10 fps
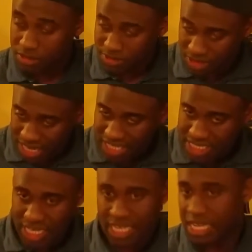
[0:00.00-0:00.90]
You got to
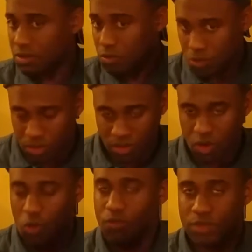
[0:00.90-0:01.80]
take it at,
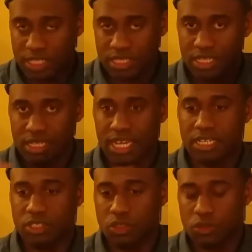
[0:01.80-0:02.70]
hopefully, that
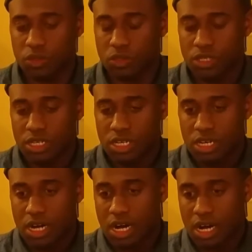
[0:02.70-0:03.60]
is true.
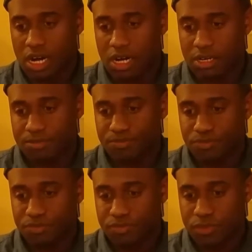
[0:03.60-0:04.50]

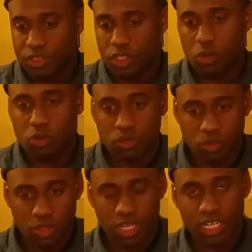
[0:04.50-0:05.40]
So
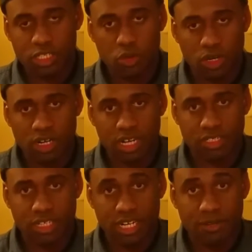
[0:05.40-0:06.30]
we're looking at
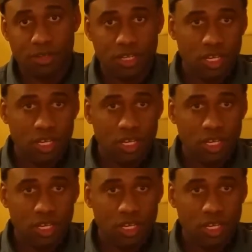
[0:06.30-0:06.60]
$200 there.